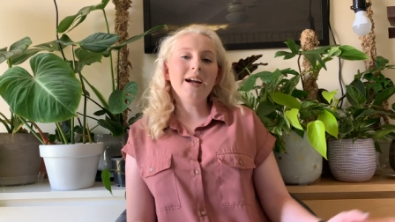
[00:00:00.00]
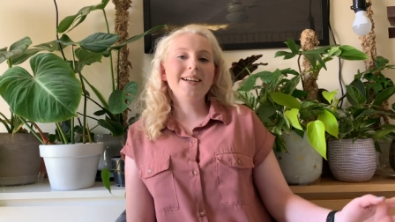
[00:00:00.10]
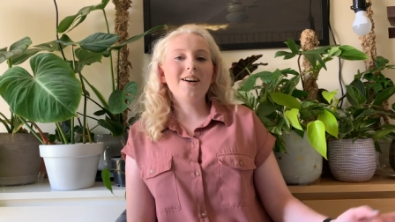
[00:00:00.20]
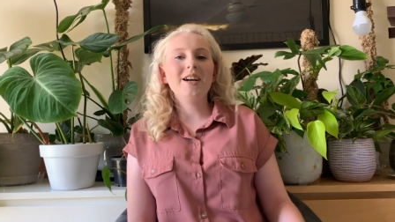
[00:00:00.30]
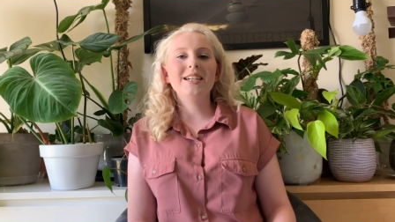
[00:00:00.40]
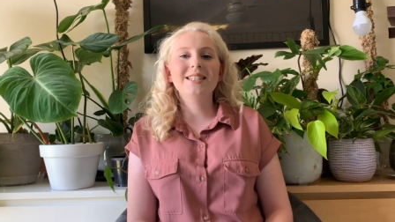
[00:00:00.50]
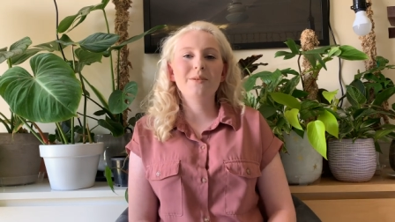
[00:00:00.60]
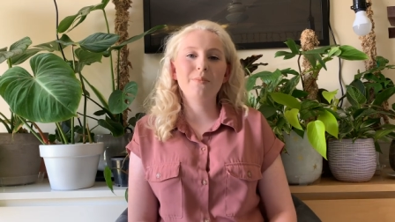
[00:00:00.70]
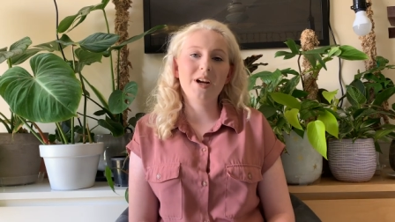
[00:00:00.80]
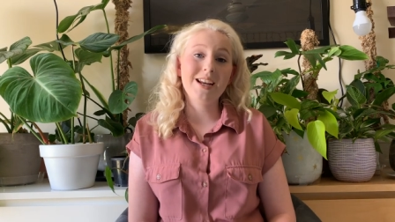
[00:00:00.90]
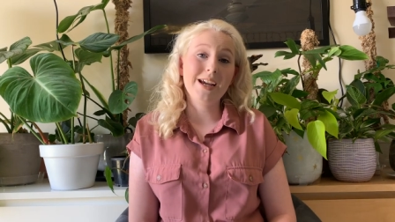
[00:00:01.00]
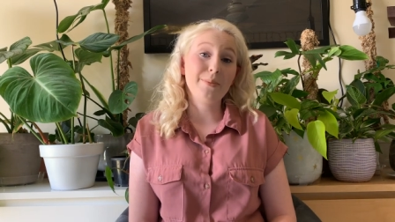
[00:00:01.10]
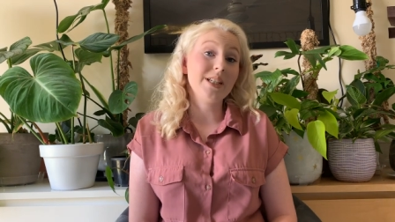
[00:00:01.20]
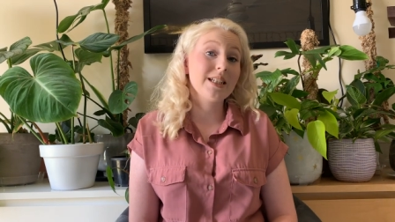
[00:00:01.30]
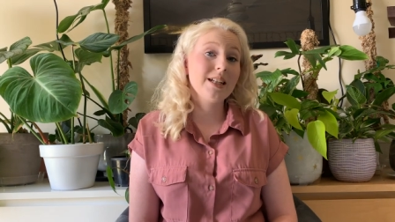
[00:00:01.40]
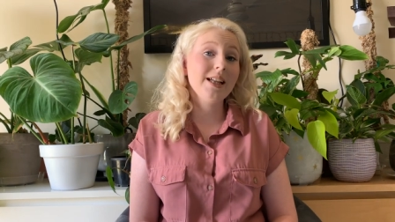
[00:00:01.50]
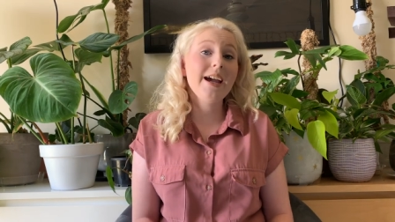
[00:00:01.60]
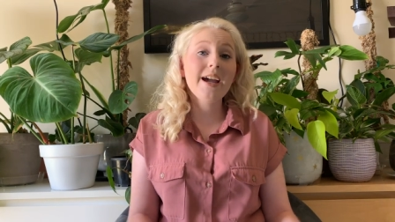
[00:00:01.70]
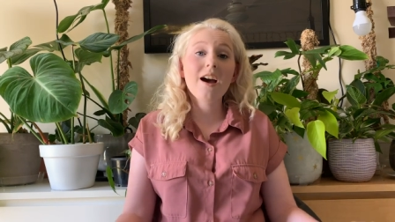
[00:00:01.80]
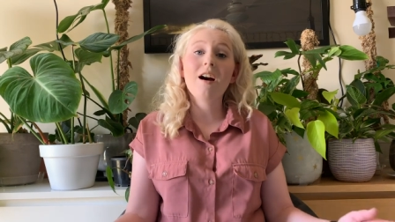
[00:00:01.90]
guys, my name is
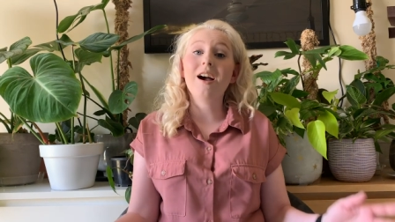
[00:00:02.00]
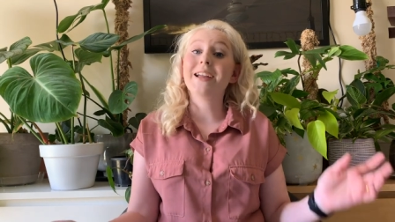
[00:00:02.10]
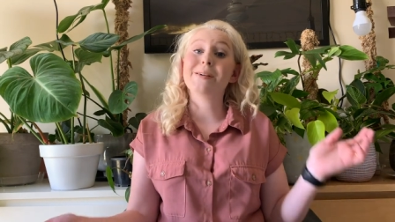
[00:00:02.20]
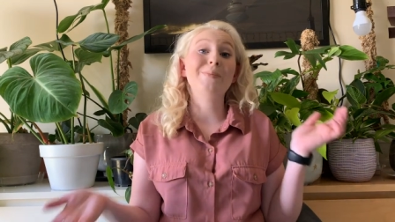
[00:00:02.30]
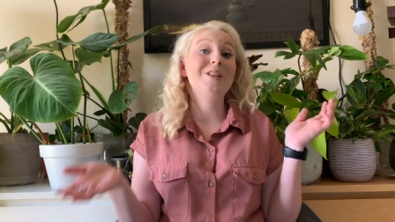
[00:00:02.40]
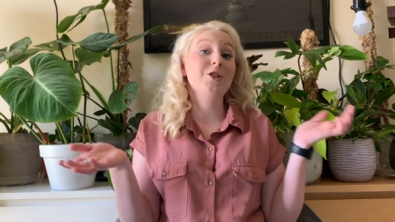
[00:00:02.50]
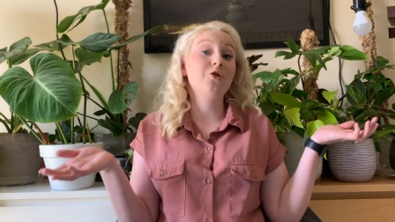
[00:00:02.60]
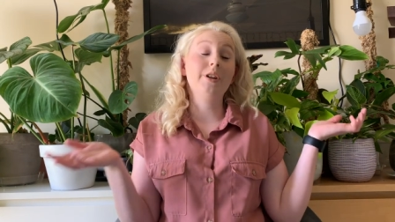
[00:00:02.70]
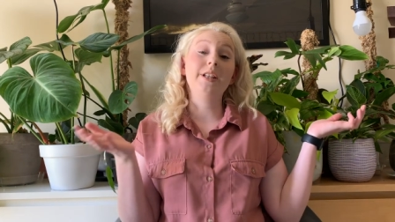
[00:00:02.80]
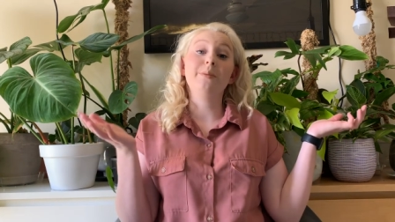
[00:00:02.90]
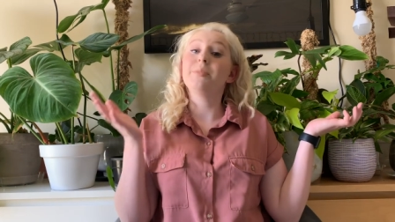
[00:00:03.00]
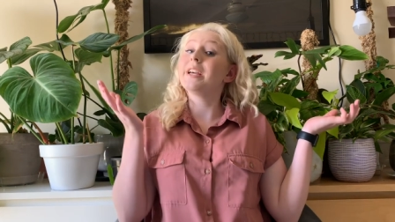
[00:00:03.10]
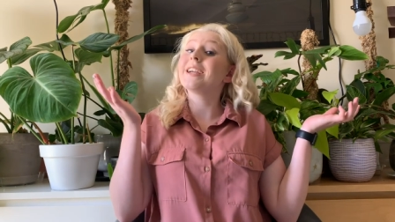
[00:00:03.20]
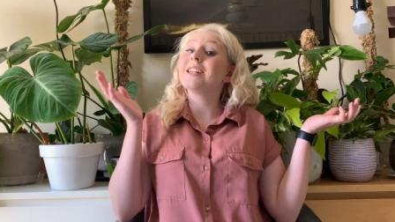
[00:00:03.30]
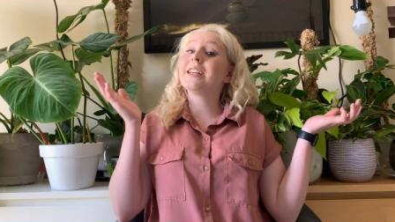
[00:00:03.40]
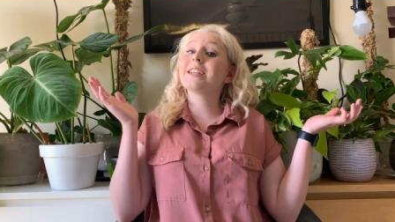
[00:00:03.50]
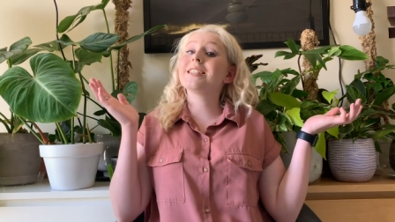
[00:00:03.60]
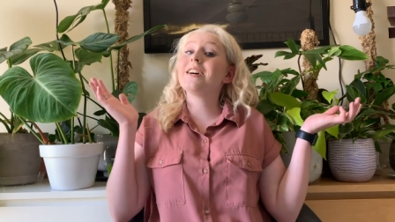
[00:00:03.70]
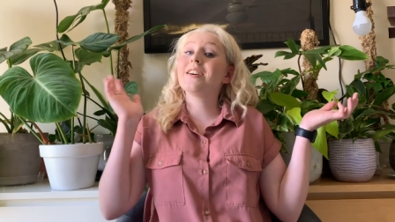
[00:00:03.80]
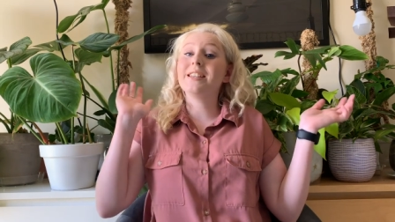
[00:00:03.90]
Claire. I am an Australian plant
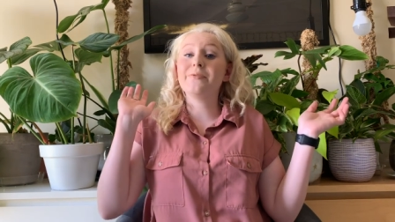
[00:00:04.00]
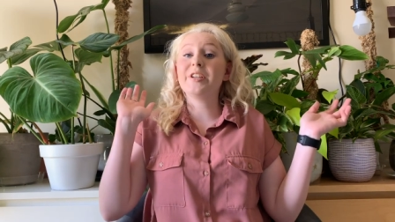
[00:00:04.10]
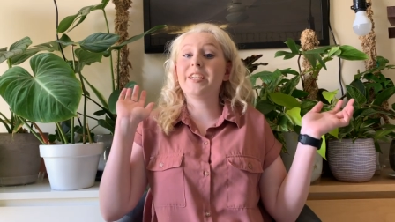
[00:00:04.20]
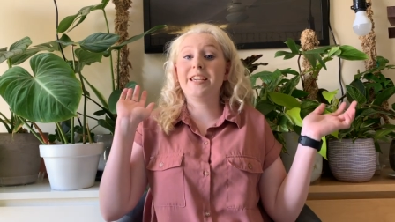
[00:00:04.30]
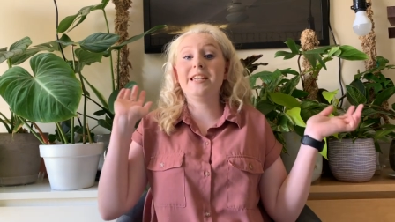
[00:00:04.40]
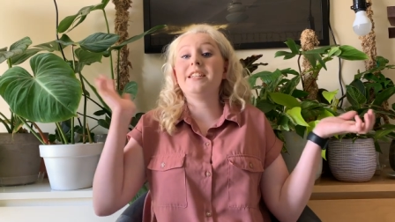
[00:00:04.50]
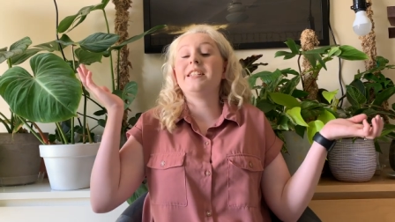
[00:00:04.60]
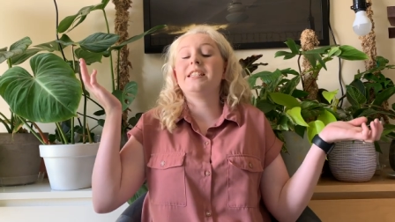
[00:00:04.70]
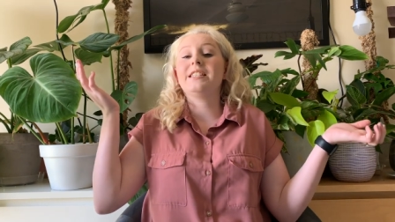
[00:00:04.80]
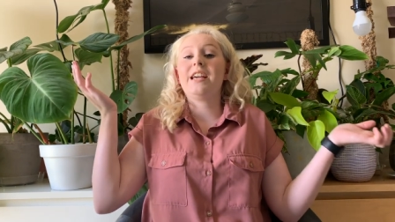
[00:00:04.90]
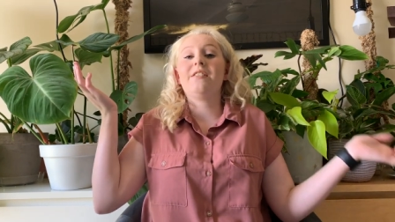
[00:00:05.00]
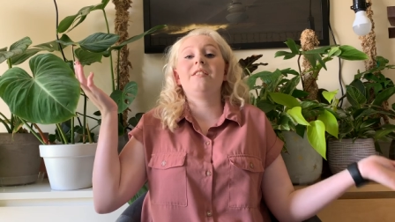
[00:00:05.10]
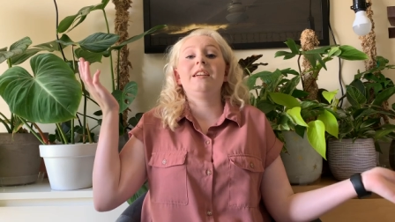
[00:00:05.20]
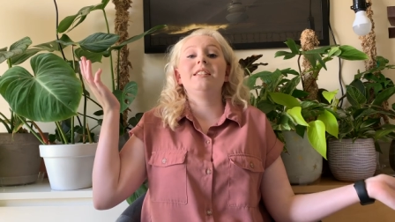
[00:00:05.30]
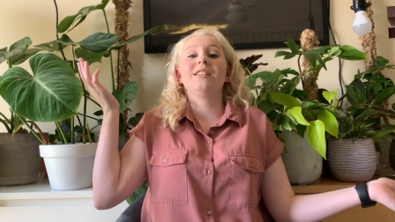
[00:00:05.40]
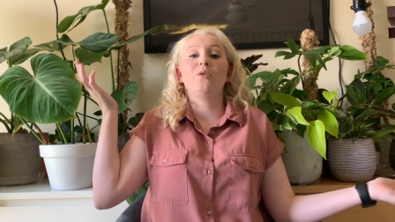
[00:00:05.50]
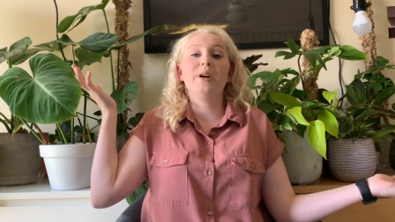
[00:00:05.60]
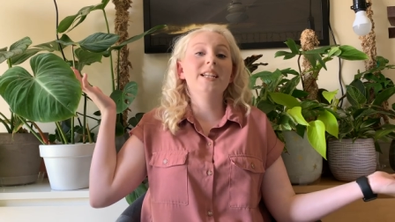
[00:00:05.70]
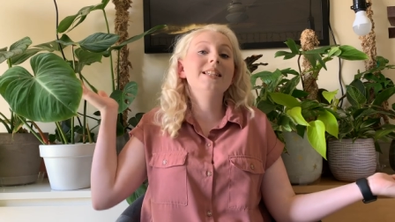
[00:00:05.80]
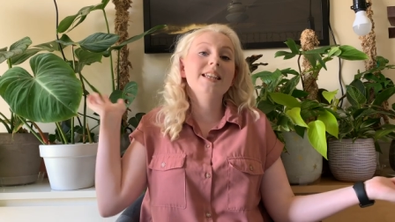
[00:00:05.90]
collector living in southeast
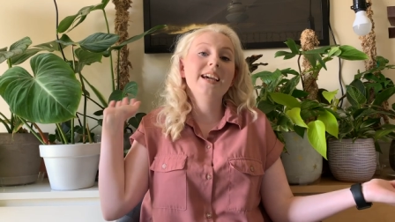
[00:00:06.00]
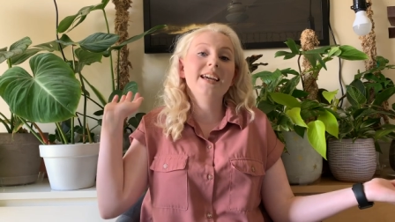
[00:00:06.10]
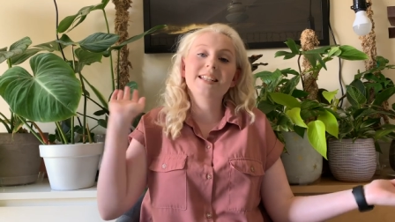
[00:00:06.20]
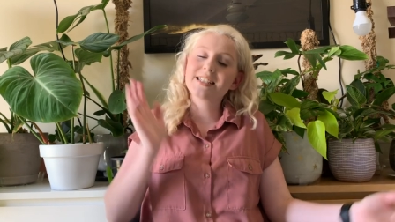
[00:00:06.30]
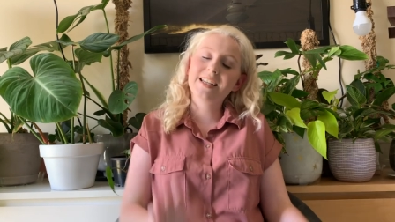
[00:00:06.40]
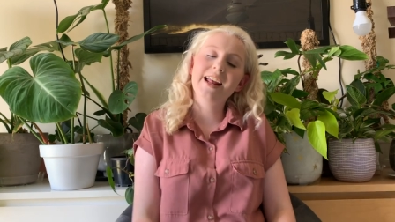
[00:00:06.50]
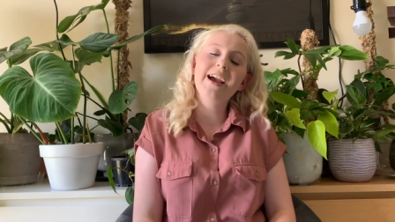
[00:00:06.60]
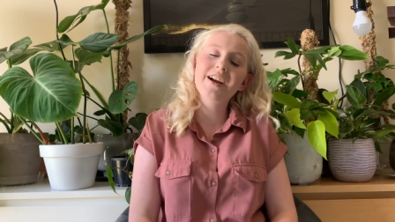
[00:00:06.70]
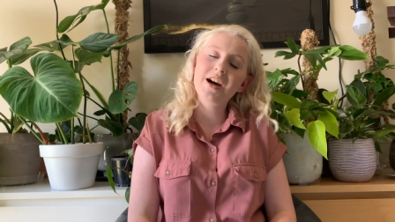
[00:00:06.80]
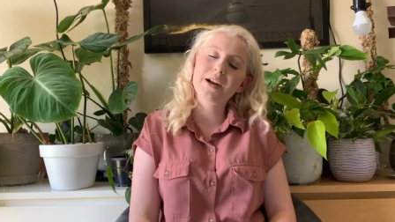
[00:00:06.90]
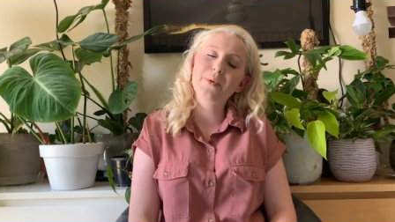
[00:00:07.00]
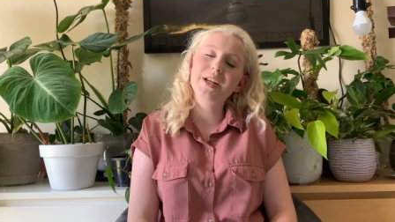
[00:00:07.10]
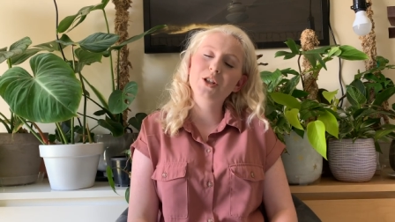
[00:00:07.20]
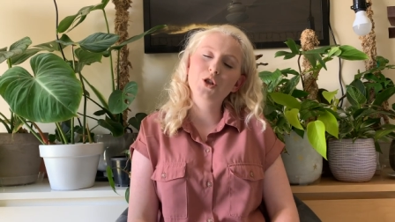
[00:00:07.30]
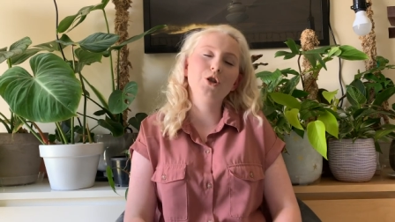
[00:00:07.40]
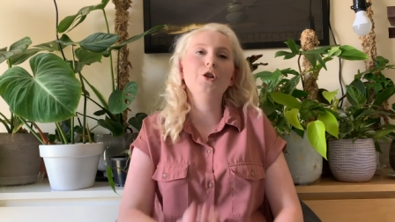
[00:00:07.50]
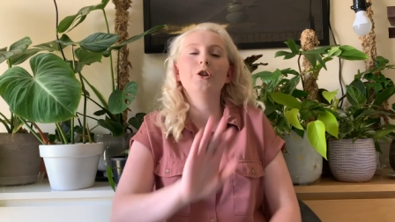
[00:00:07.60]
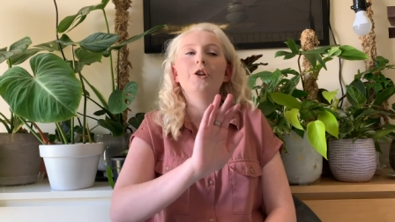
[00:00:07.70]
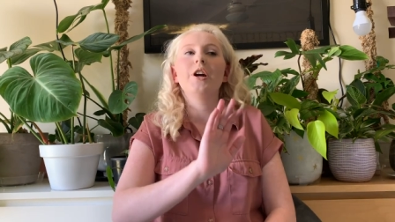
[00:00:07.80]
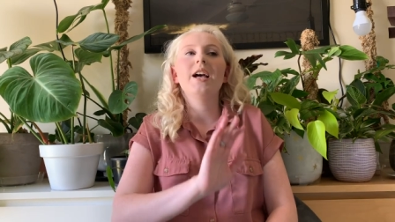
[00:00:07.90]
Queensland. Today I went
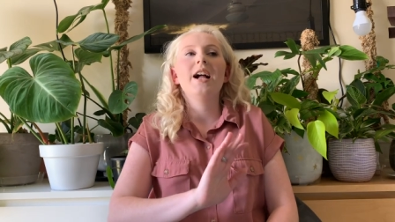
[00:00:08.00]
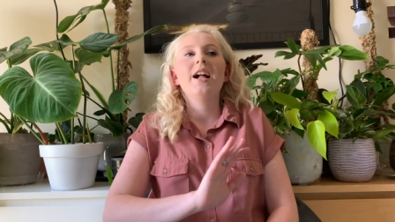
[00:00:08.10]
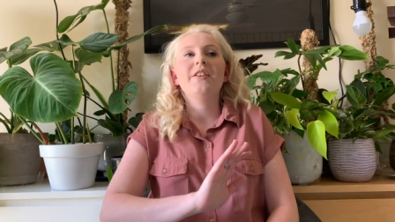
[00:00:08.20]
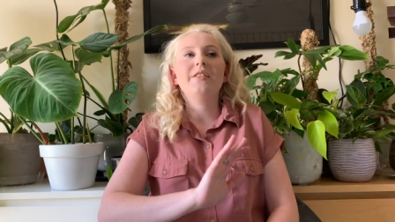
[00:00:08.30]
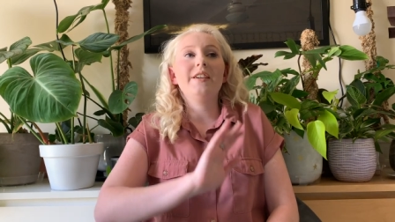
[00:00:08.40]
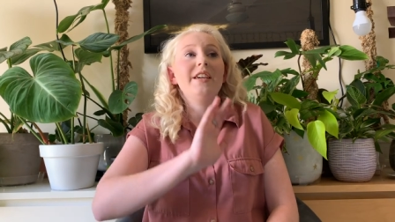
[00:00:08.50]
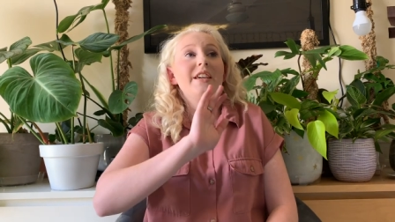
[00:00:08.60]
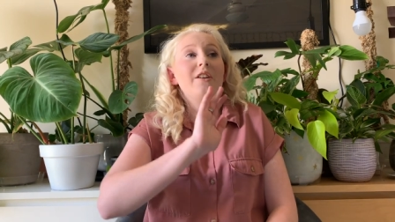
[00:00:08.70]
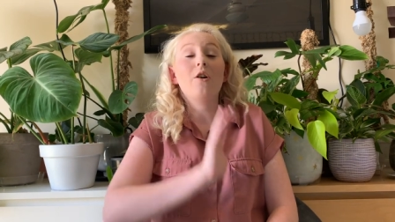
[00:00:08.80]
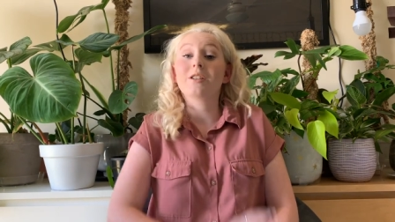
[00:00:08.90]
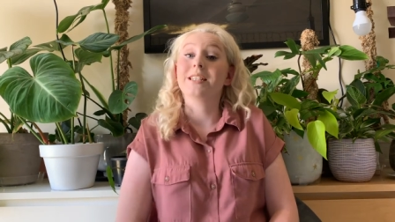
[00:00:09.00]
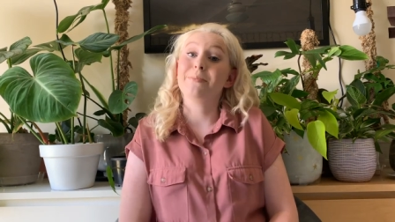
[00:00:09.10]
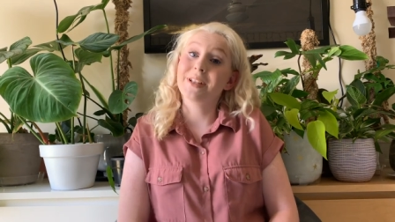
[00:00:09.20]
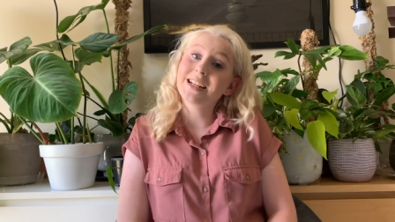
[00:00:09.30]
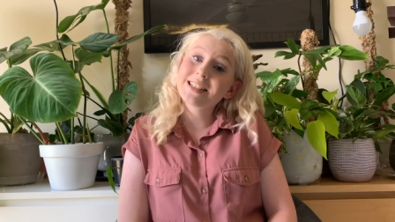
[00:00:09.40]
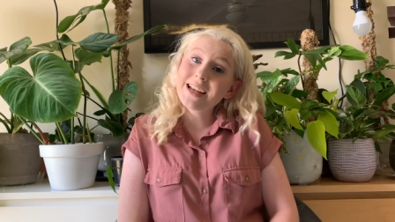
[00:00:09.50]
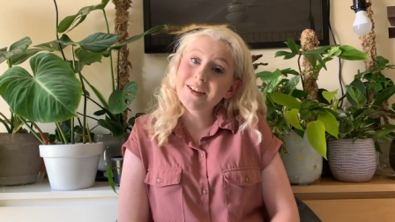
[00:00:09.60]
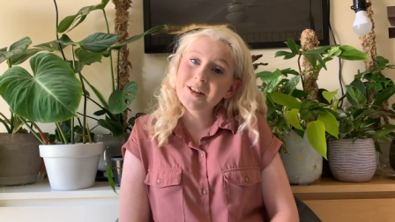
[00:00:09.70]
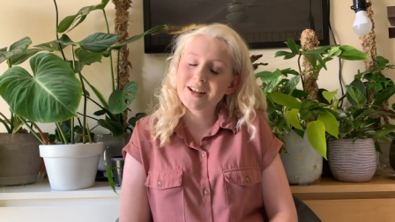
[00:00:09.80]
to the Oxley plant sale.